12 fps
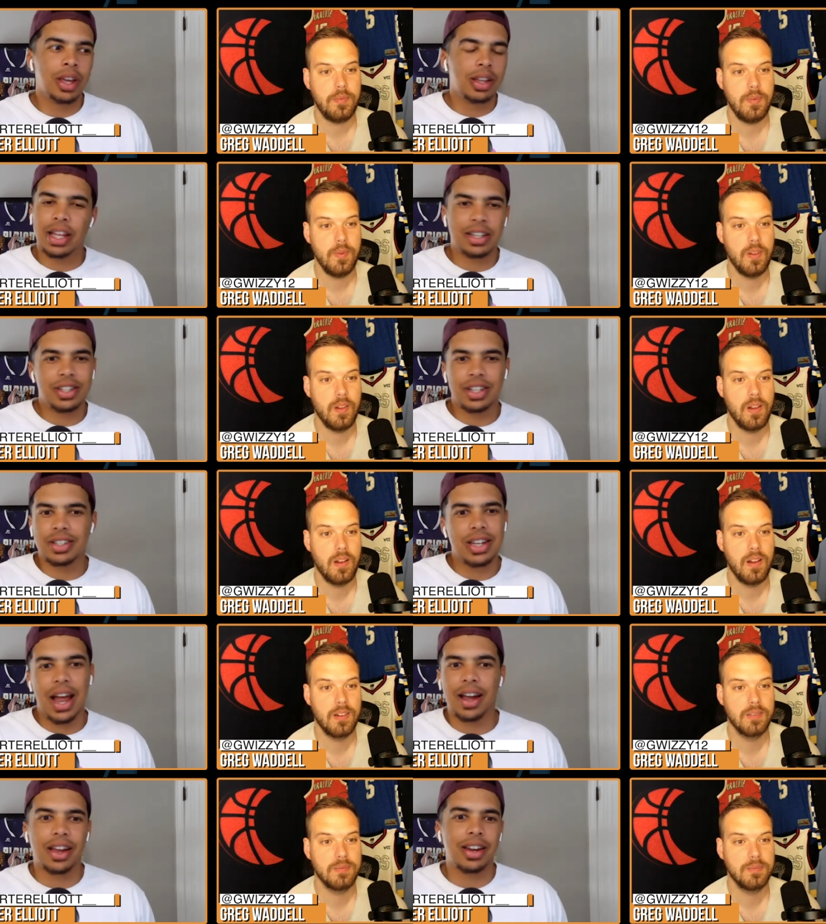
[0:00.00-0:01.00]
Speaker 1: That's just
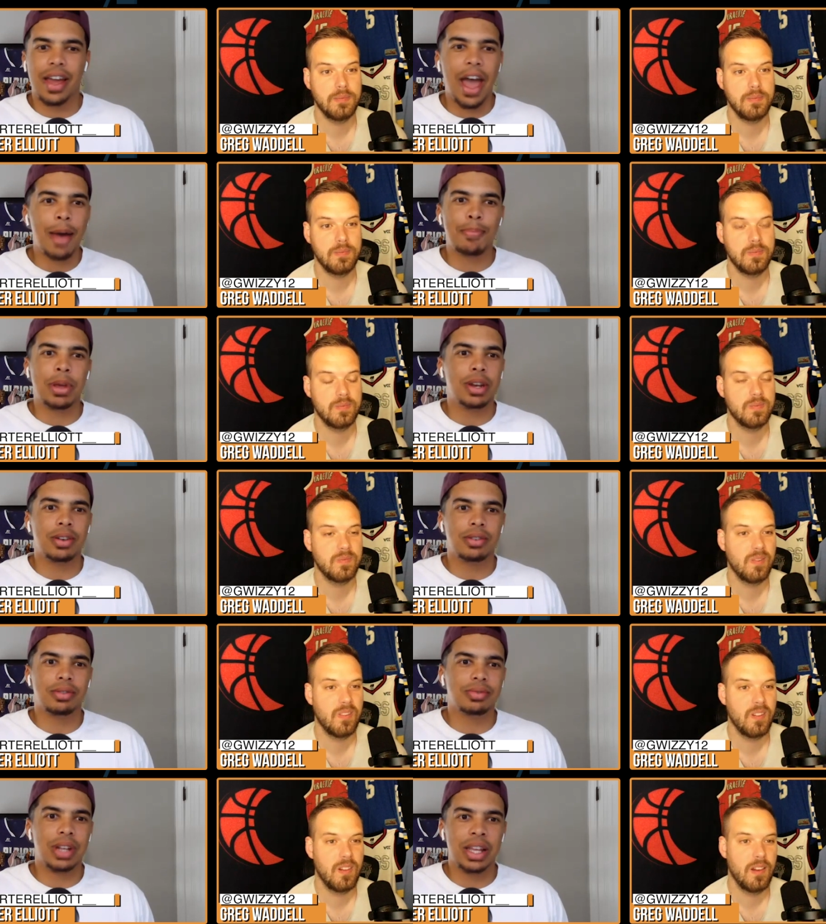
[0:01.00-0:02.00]
not gonna happen.
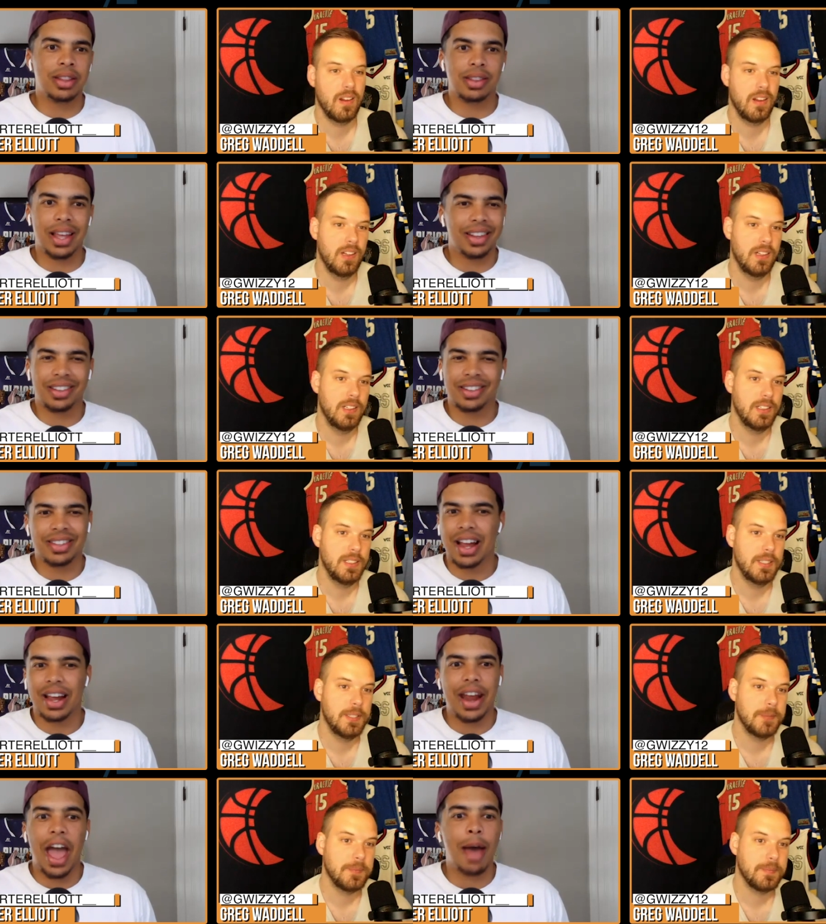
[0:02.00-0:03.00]
And it's not
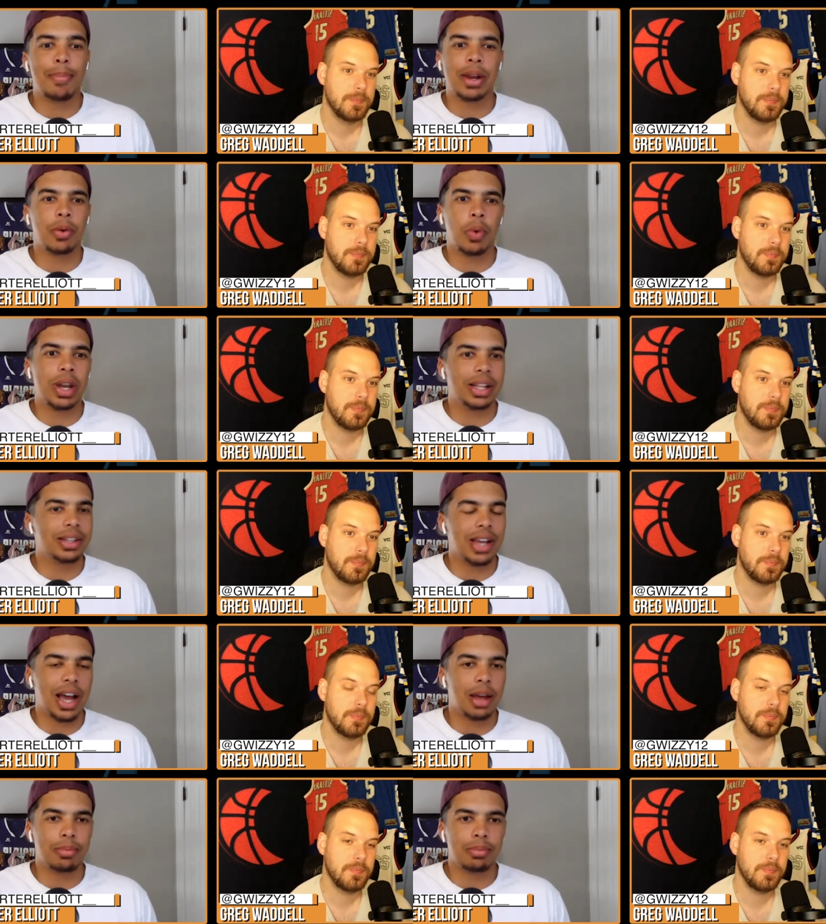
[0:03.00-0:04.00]
going to happen in winning
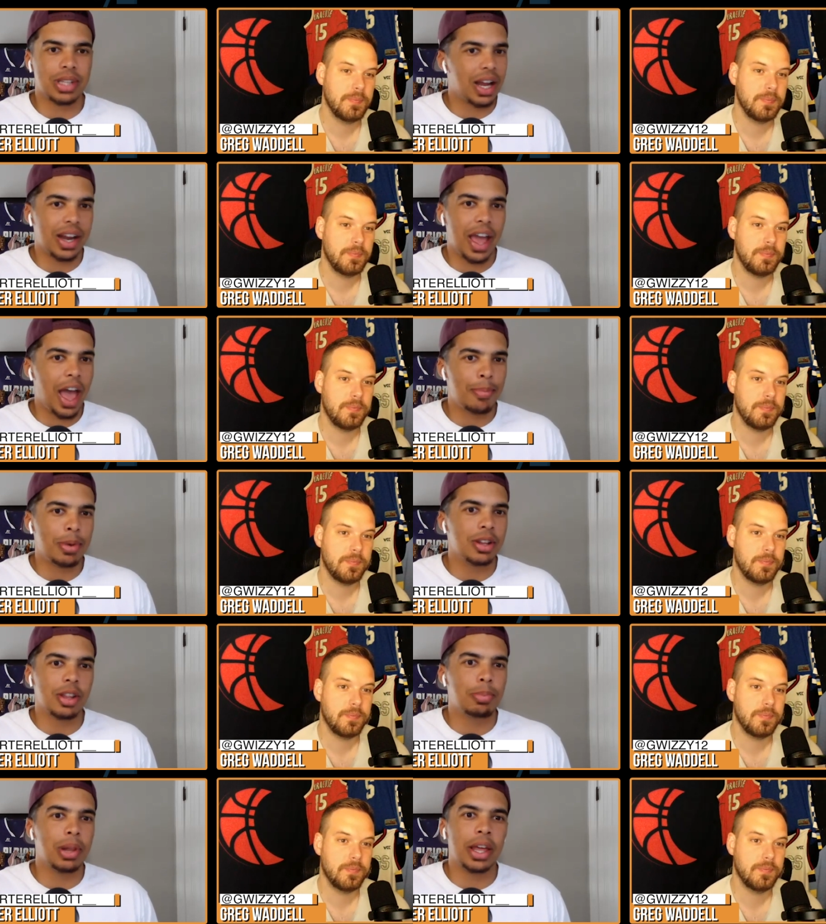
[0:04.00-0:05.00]
time. It's not going to happen in
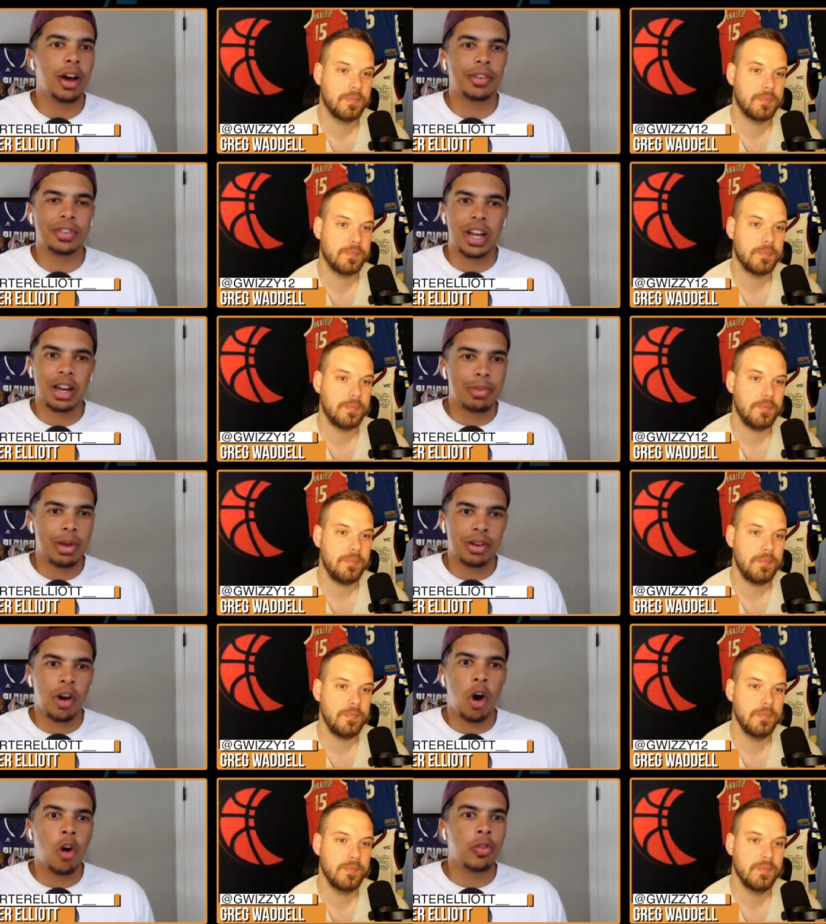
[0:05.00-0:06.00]
the playoffs. You're not going to be
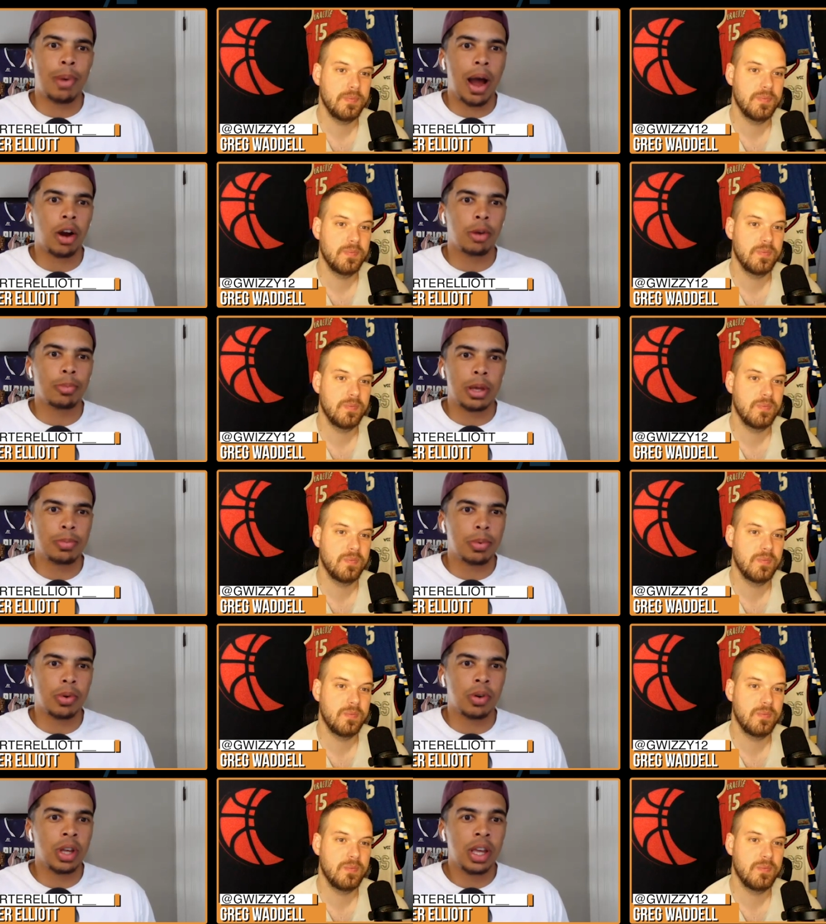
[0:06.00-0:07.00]
able to overpower
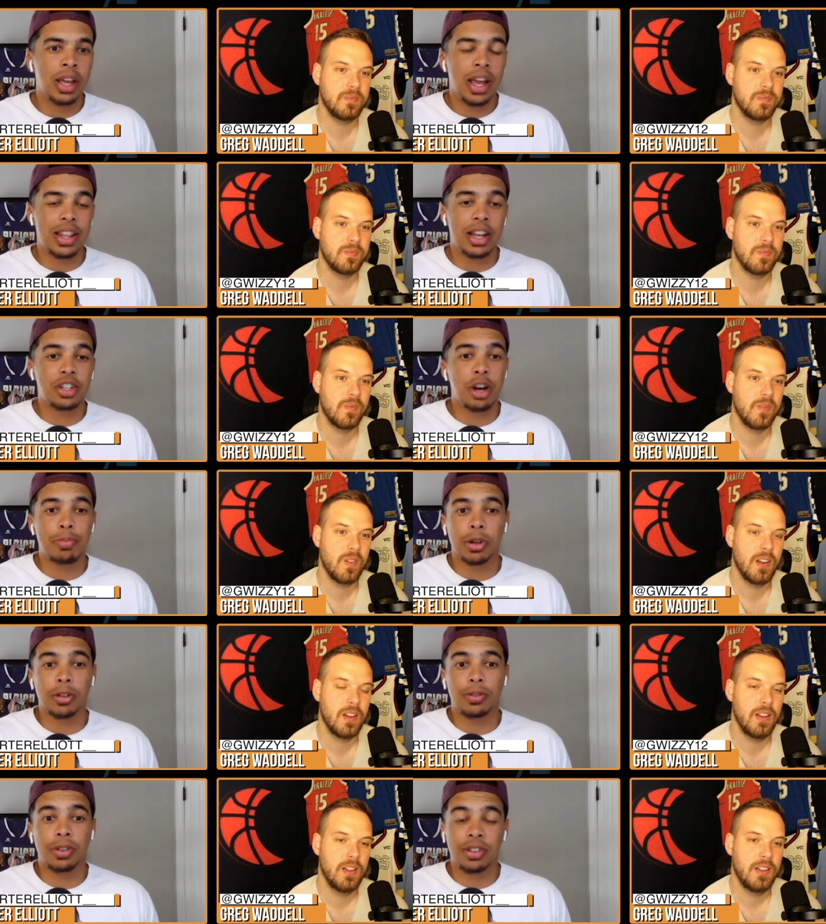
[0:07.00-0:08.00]
people. And that
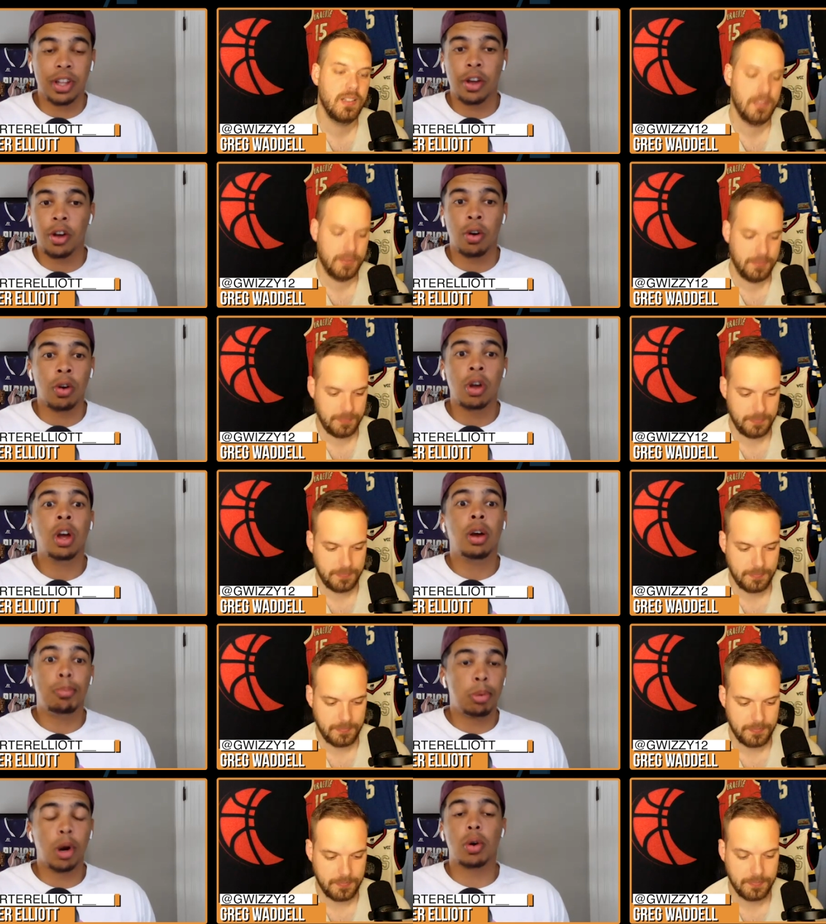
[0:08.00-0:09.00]
jumper's still
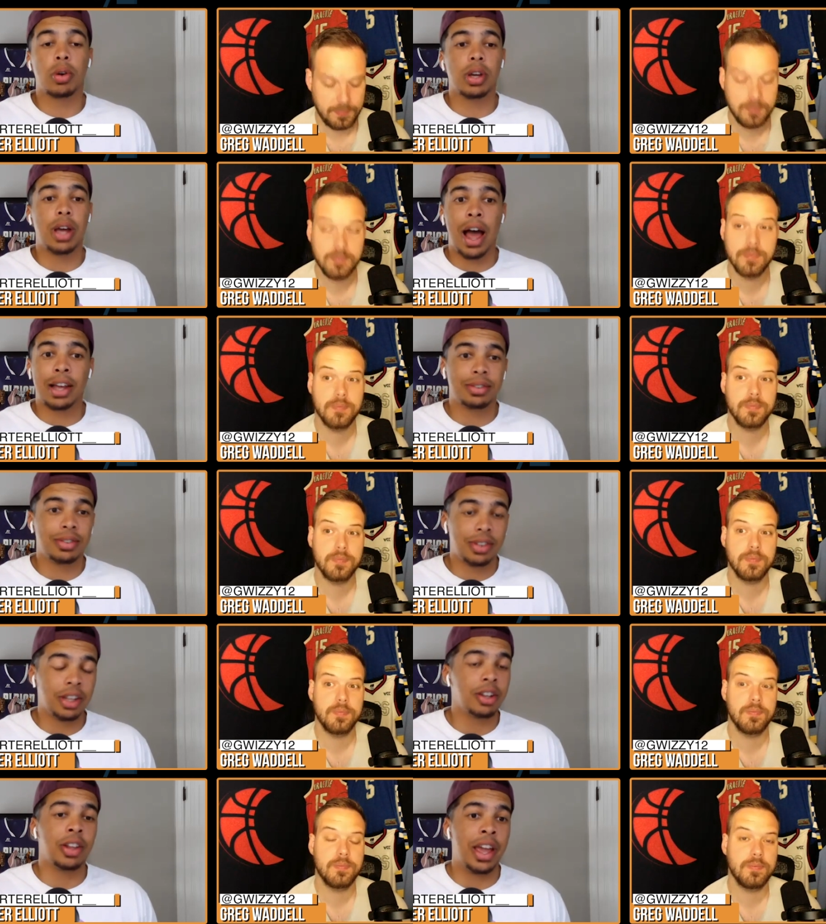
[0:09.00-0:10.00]
broke. I
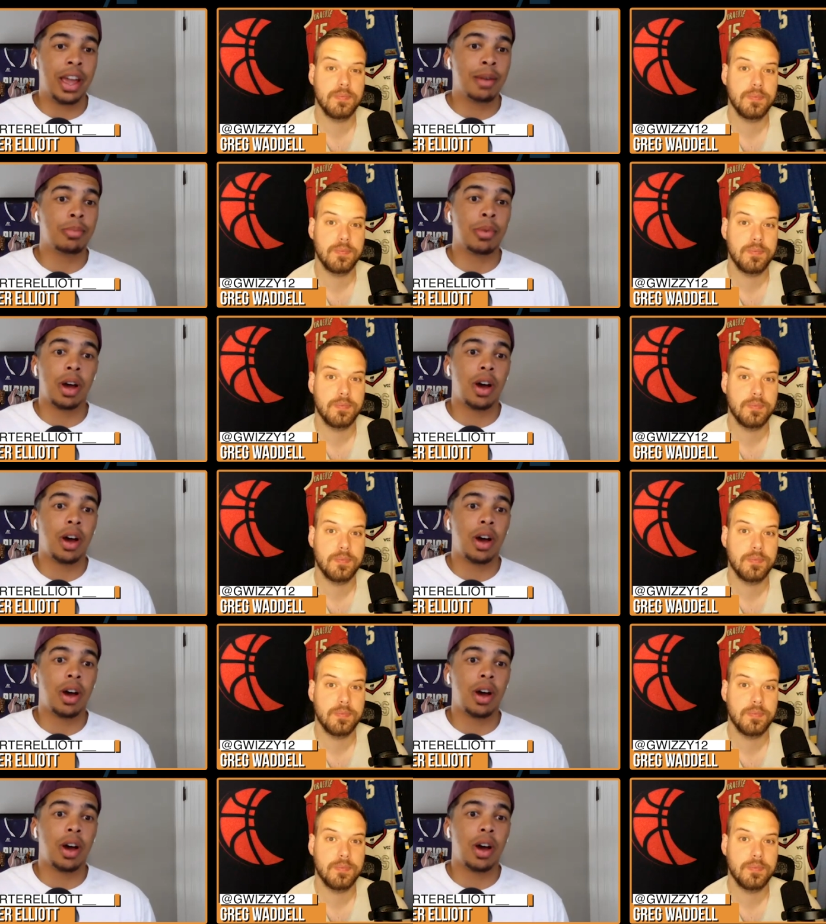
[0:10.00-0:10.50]
still am